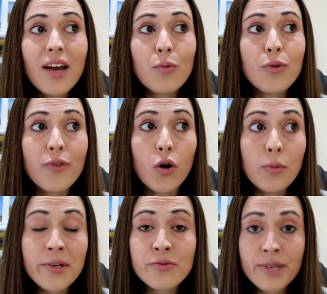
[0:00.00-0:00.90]
we've
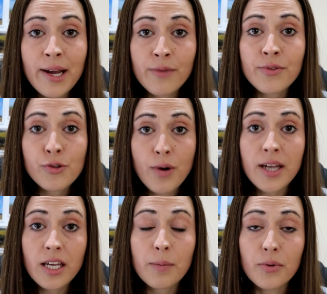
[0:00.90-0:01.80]
almost run out of the dry
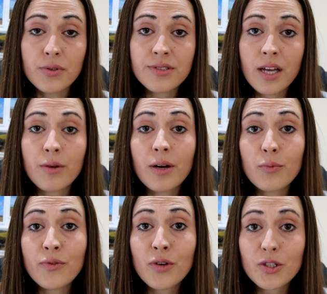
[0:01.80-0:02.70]
kibble, so
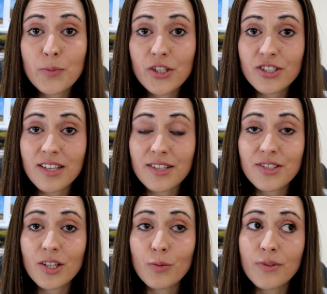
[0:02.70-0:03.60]
we've got to purchase that
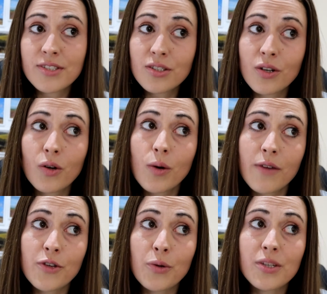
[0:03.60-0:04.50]
soon. We've still got quite
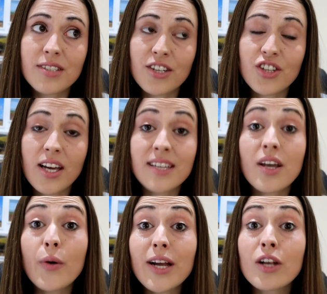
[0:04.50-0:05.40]
a few sachets.
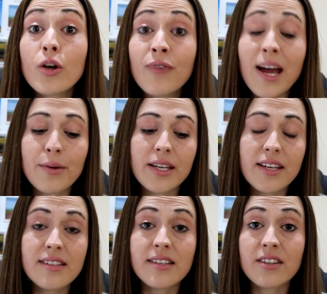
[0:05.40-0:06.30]
Oh, and I love how
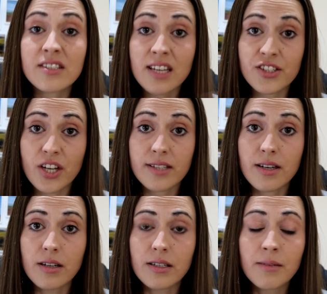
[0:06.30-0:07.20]
easy the sachets
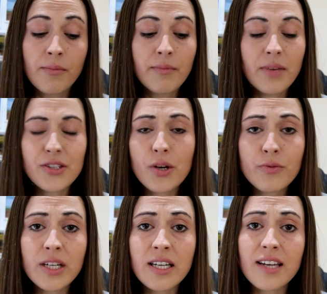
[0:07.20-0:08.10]
are. I don't
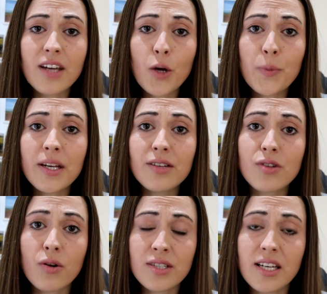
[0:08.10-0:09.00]
really like opening
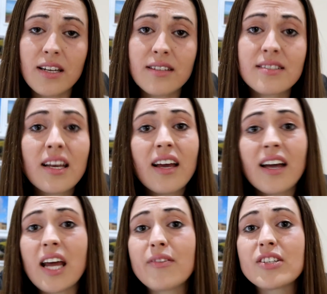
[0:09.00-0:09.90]
dog tins
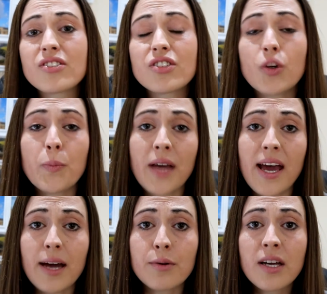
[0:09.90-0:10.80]
and having to scoop it
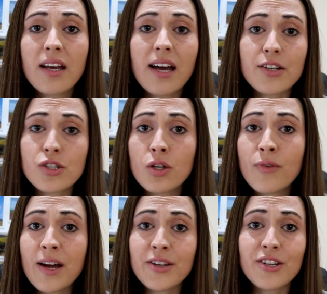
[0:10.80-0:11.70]
out. I just love
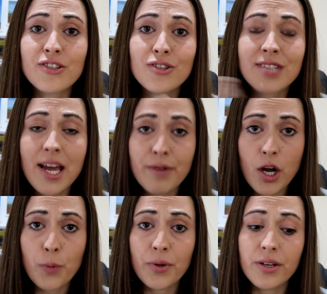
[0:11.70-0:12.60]
how you can just tear it
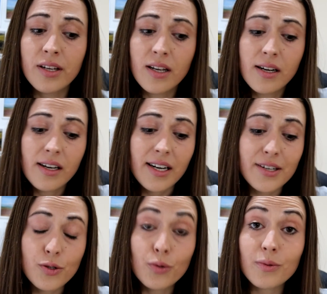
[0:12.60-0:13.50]
open and
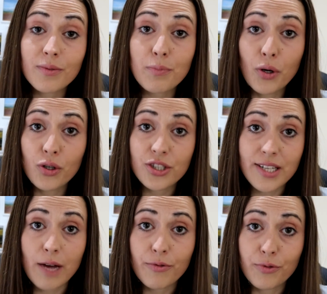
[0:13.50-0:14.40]
it's all portioned
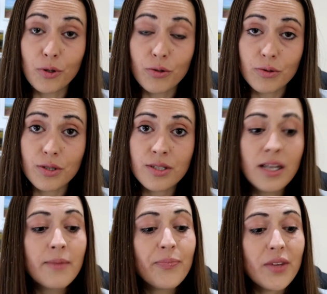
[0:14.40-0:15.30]
out for us.
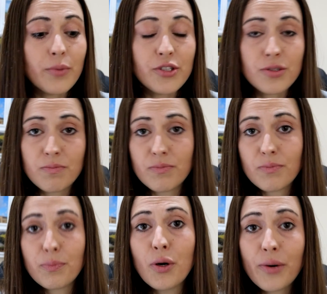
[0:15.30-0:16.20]
We just
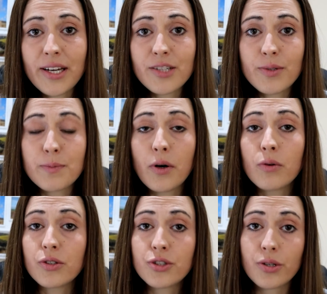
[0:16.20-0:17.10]
pour it into his
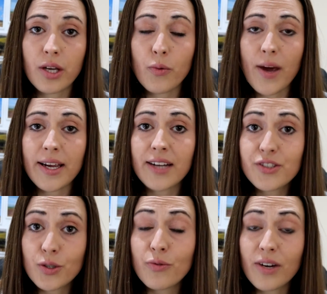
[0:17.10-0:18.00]
bowl and chuck it away. I
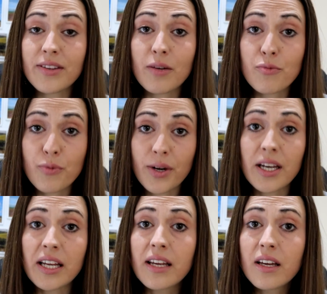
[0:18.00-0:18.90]
do find that
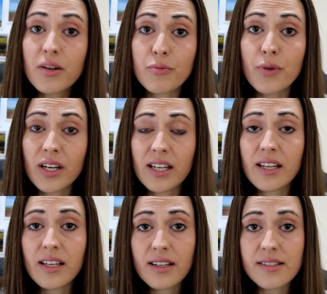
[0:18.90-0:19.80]
really, really
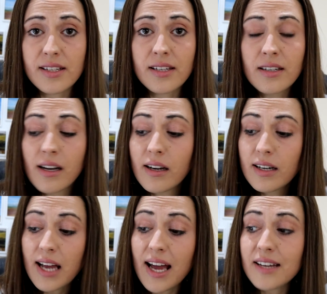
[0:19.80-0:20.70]
easy.
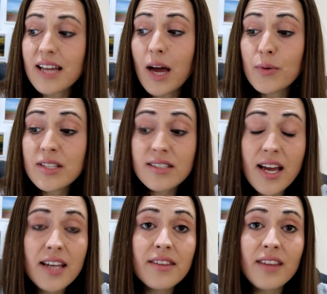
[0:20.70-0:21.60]
And I would
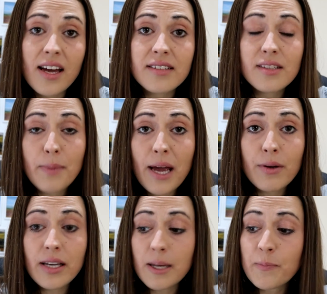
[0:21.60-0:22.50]
say that's about
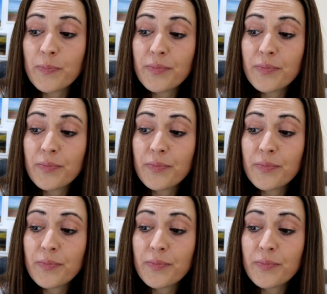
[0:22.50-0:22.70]
it.